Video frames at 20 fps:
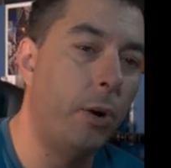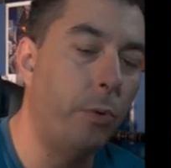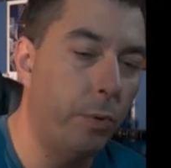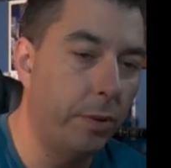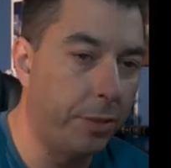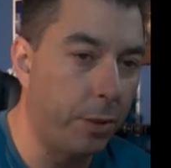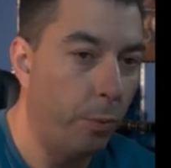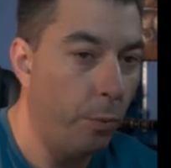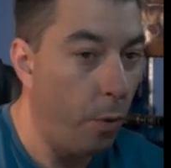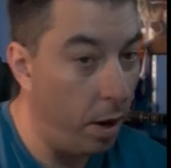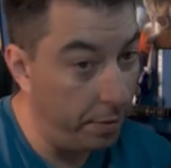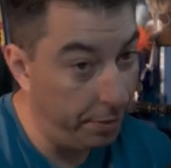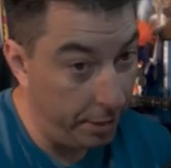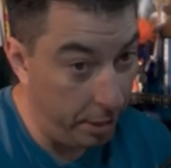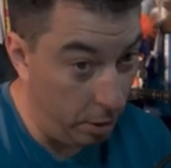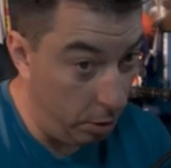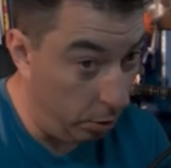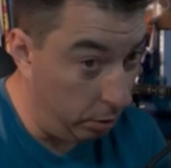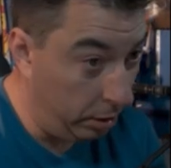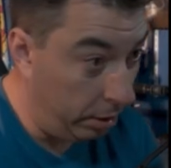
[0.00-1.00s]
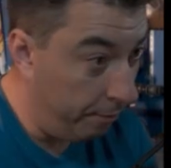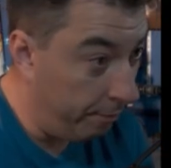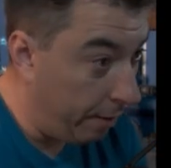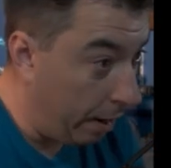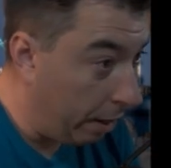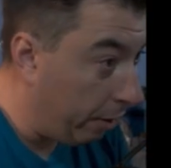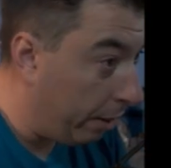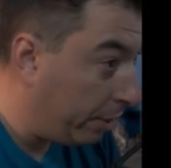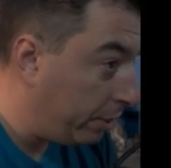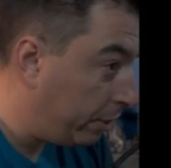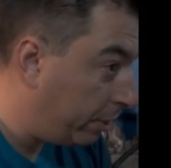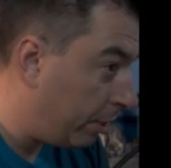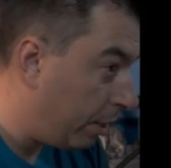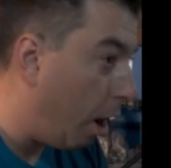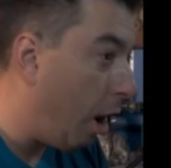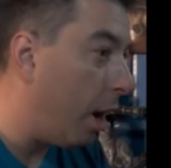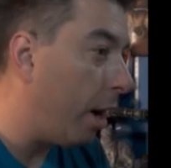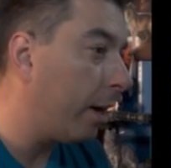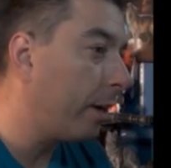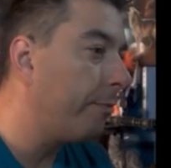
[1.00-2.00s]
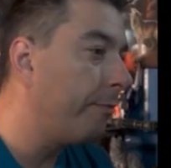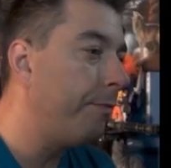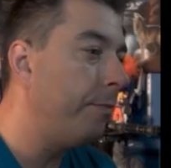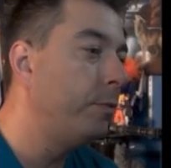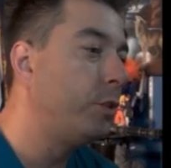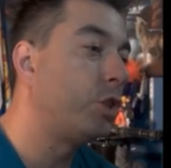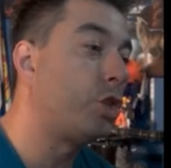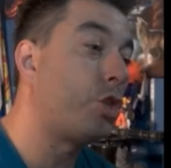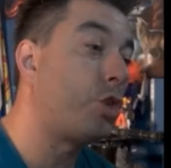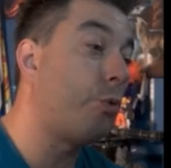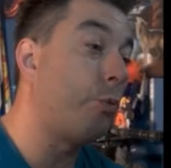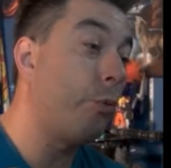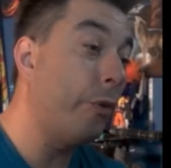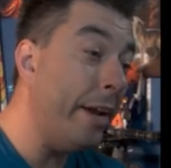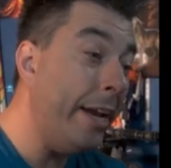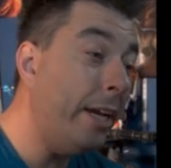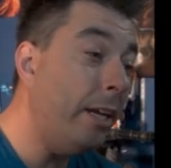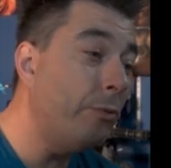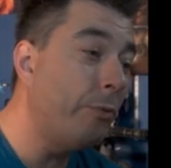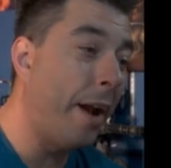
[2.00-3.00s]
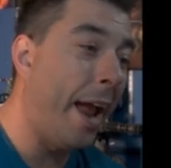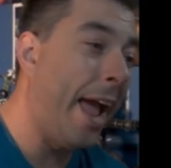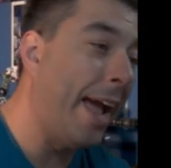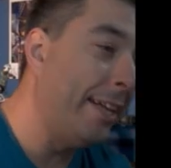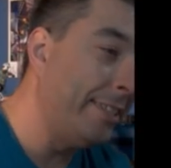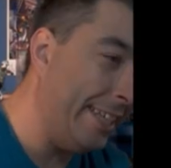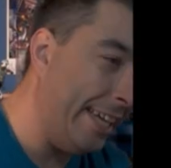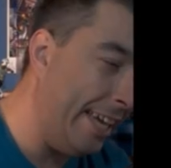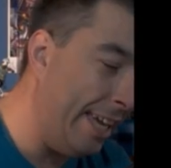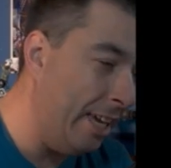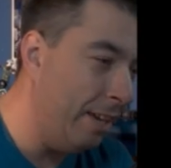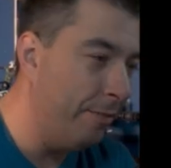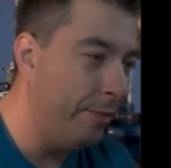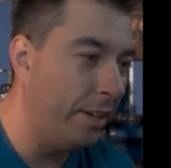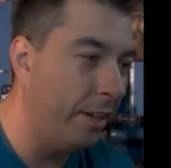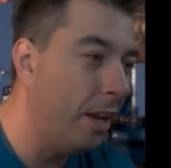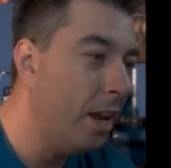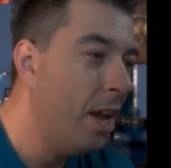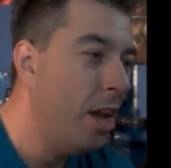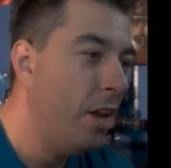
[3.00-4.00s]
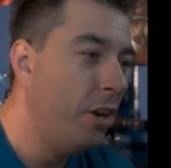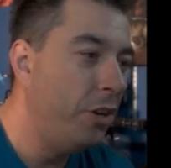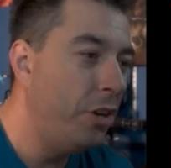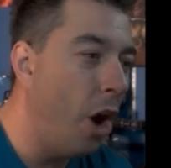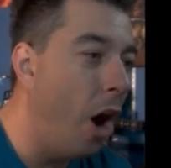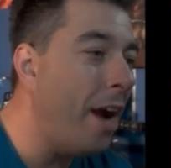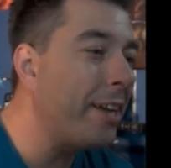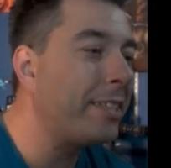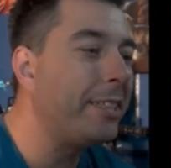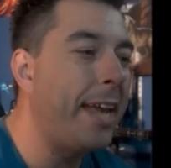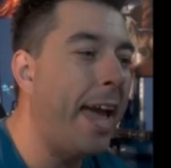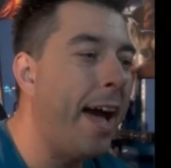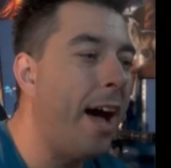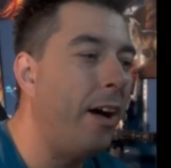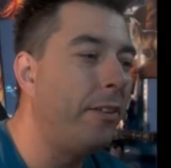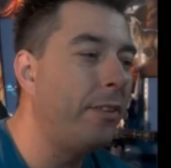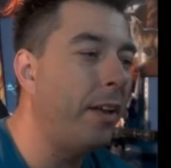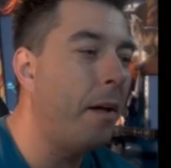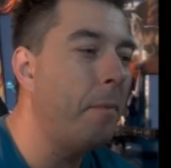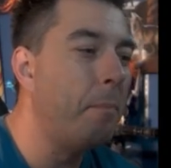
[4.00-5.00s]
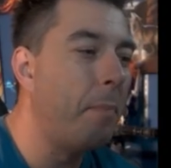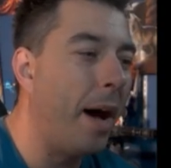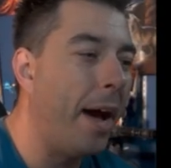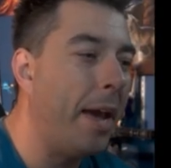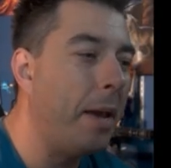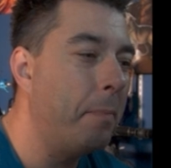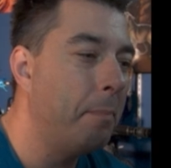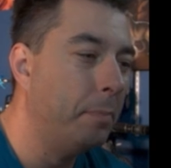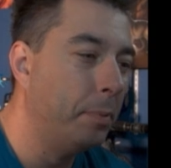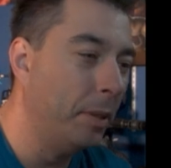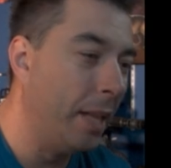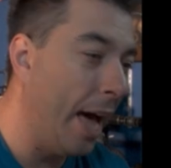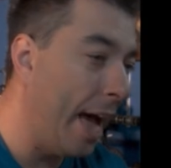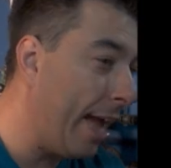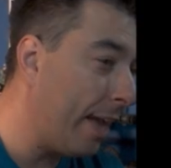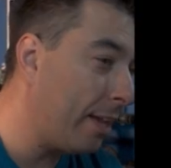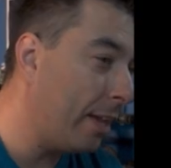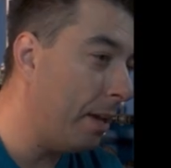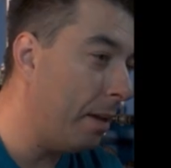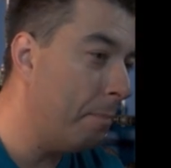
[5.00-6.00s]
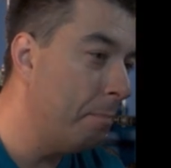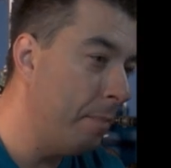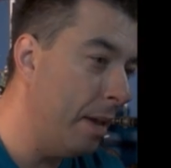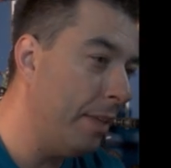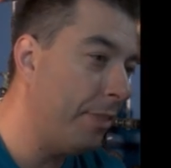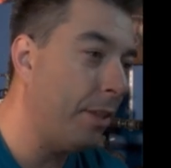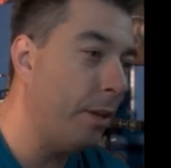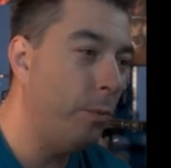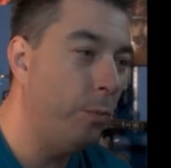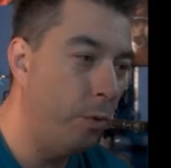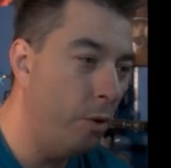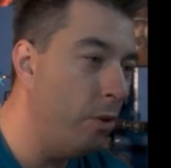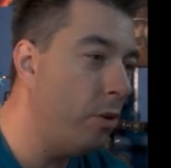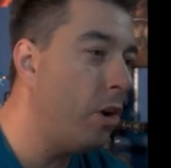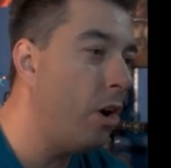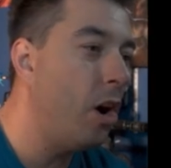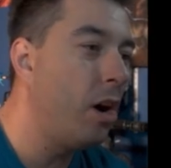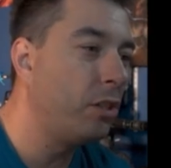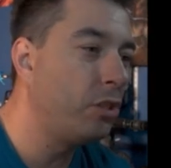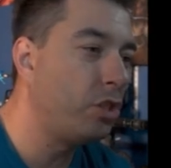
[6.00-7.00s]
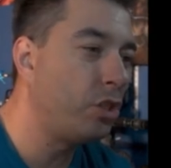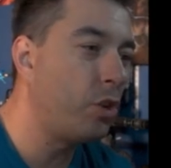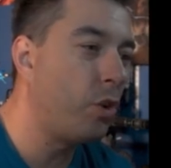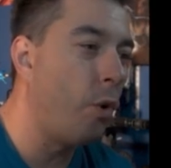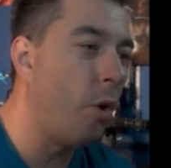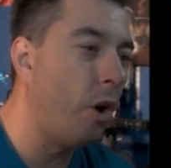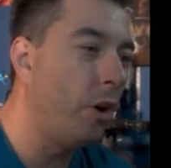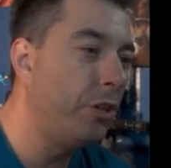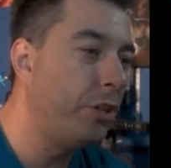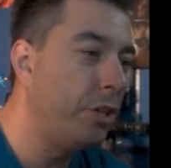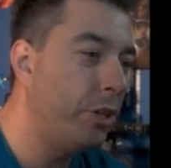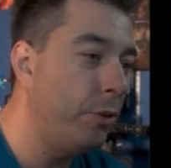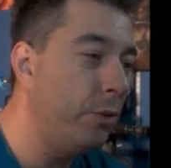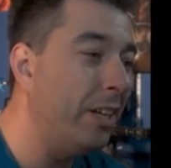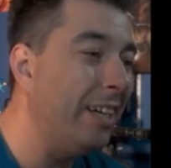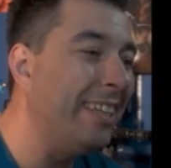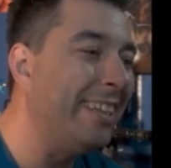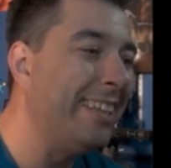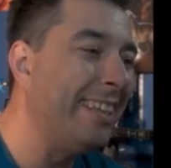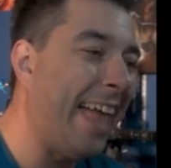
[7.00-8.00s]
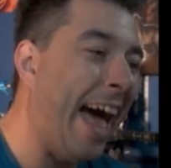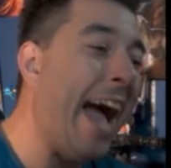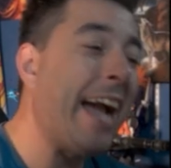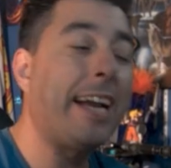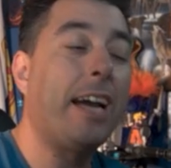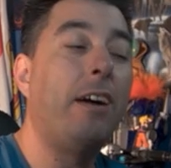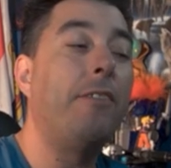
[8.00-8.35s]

with the one, the only Vera Dark, screen rant even, knocked down by Black Myth Wukong score due to lack of